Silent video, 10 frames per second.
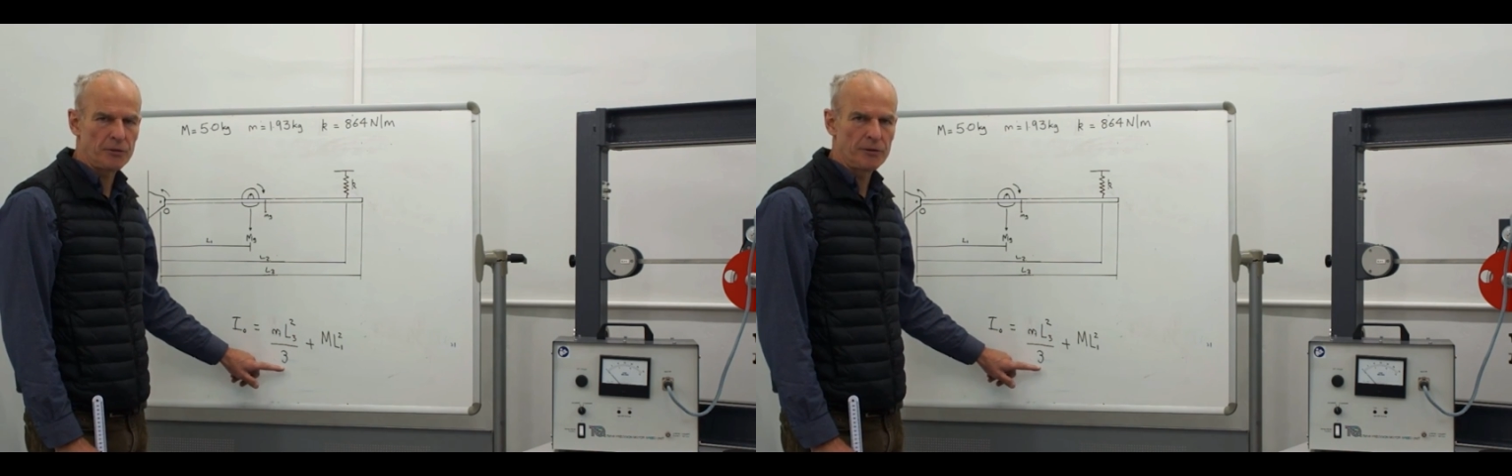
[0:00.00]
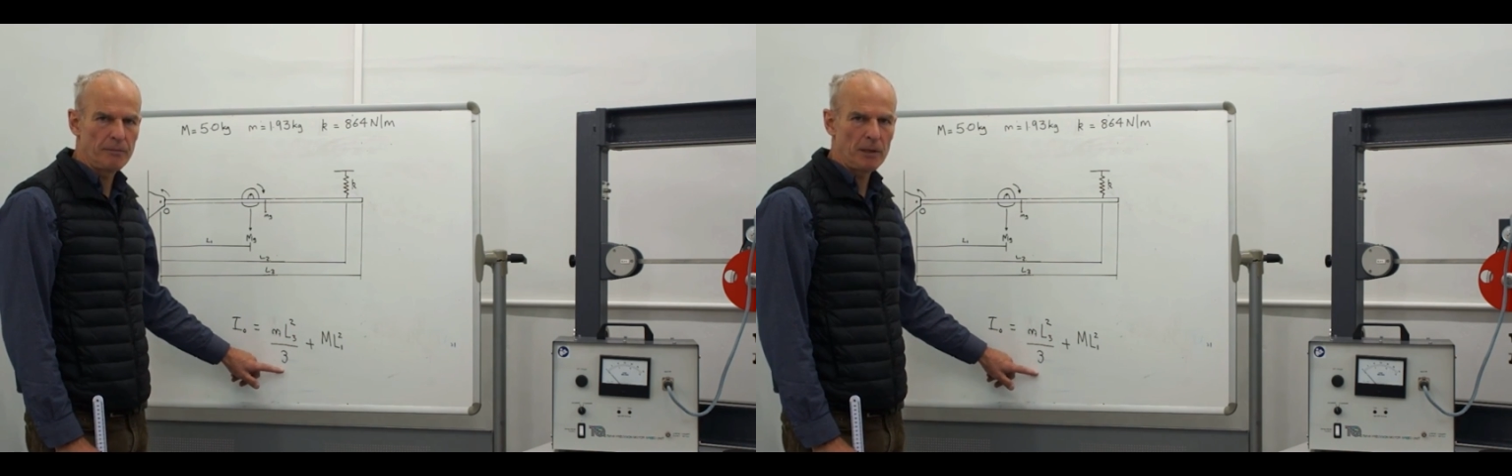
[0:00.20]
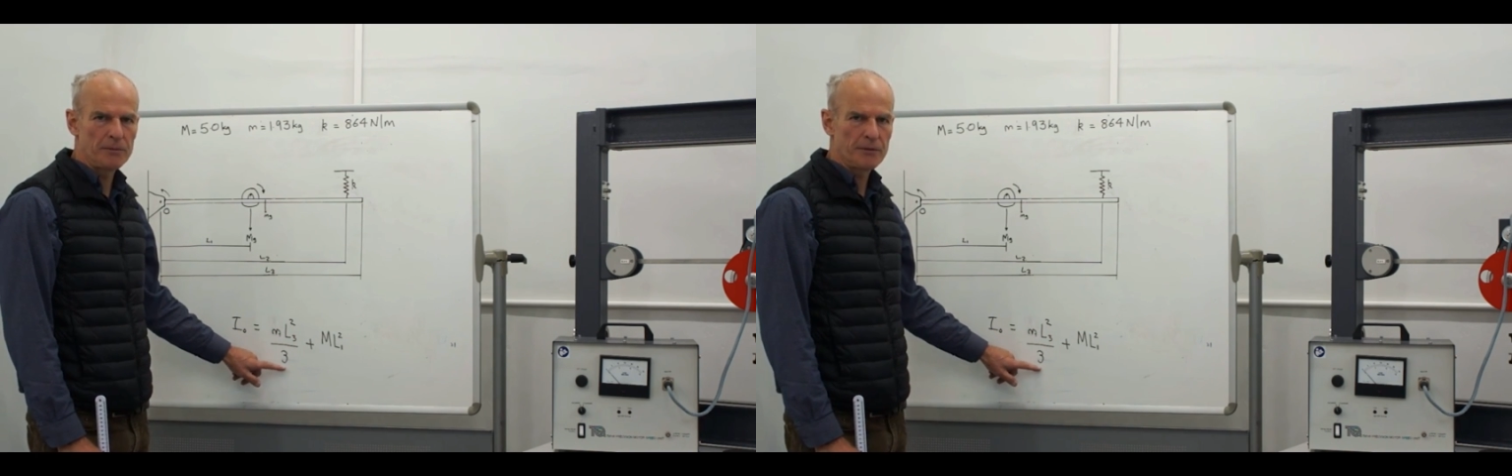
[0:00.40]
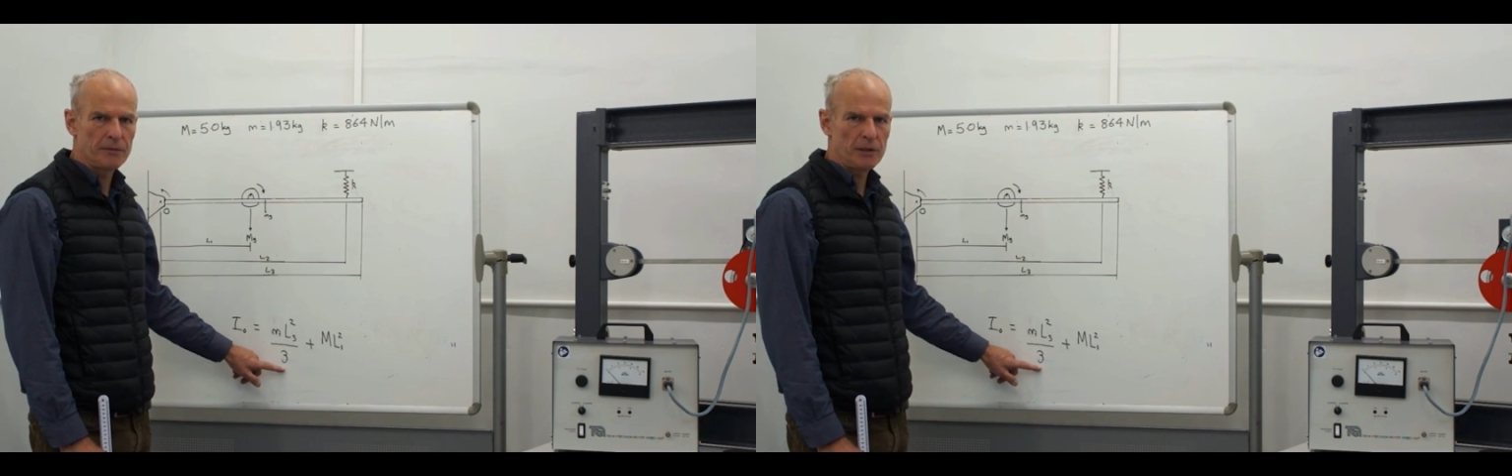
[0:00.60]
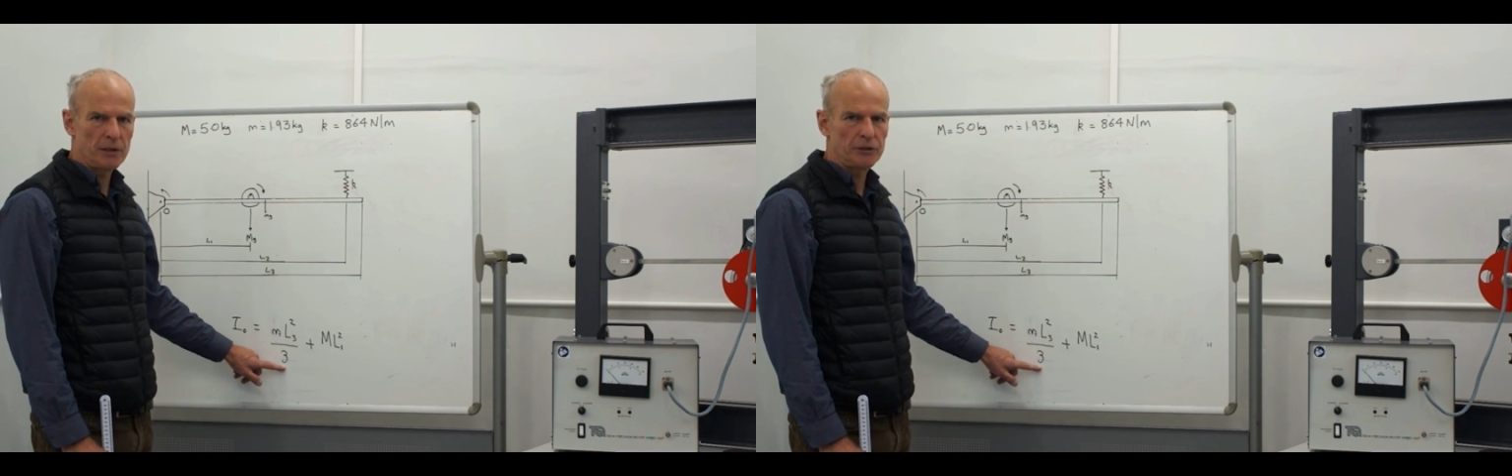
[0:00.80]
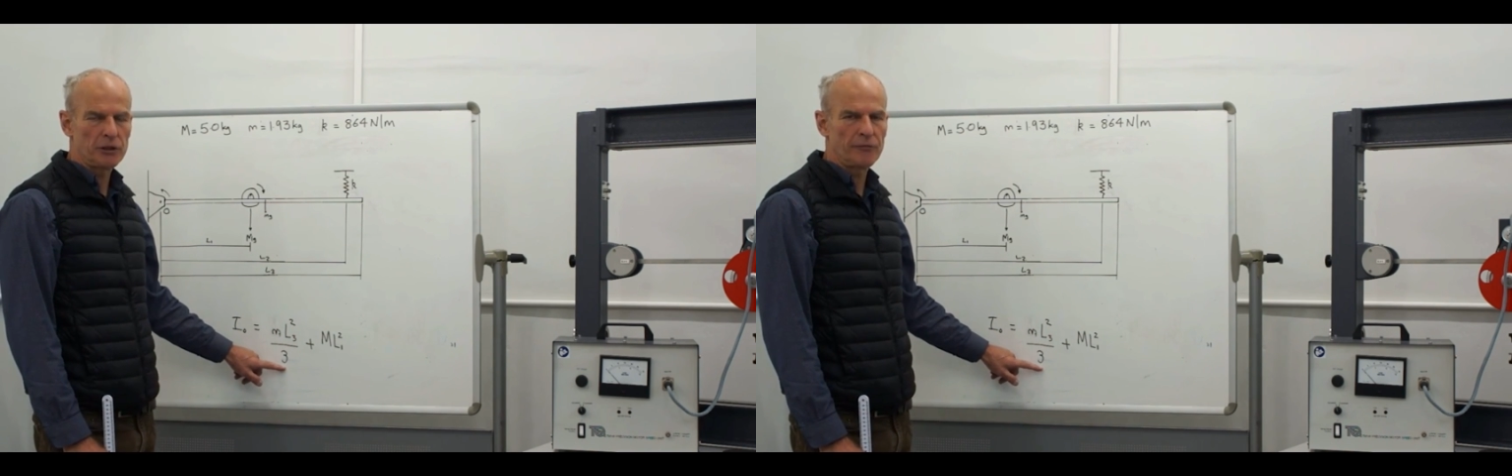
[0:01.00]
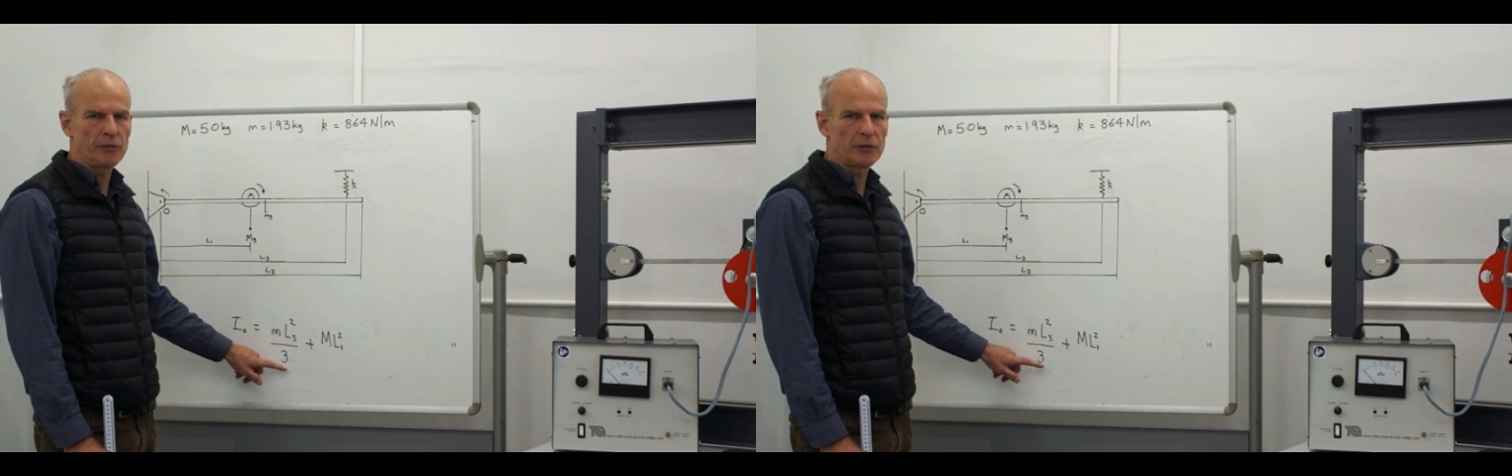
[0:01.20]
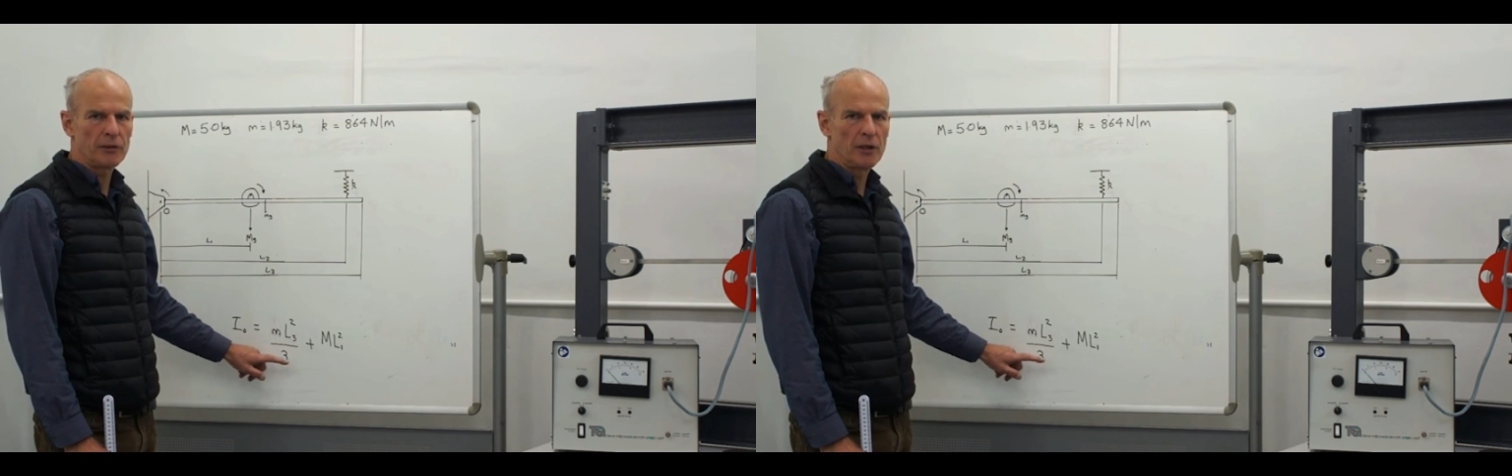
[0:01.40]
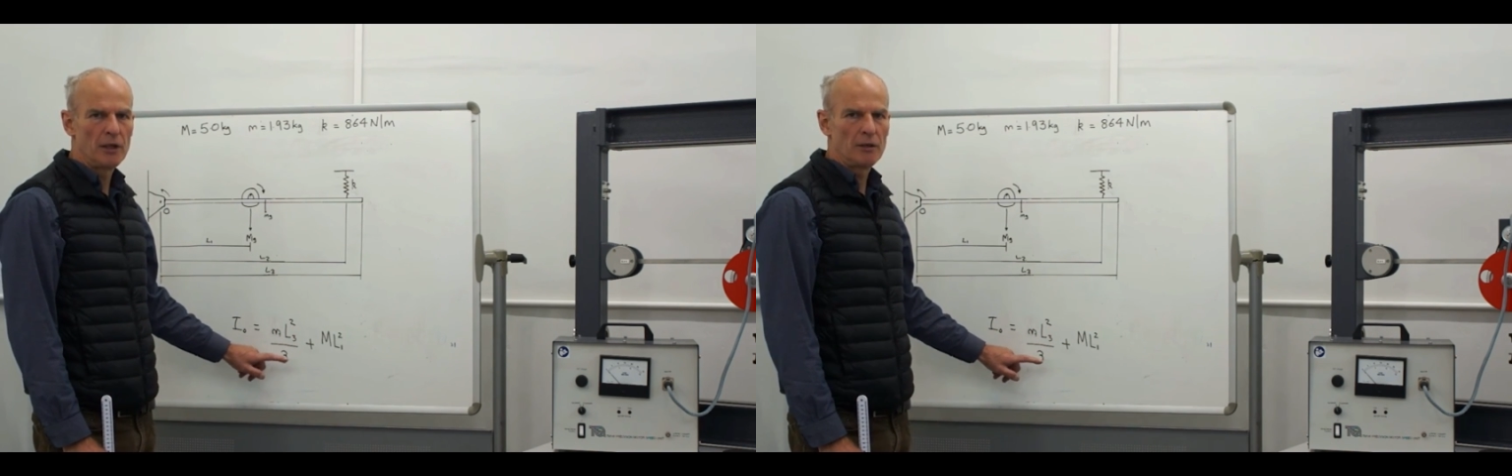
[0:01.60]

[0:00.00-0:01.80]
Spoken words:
or moment of inertia, for a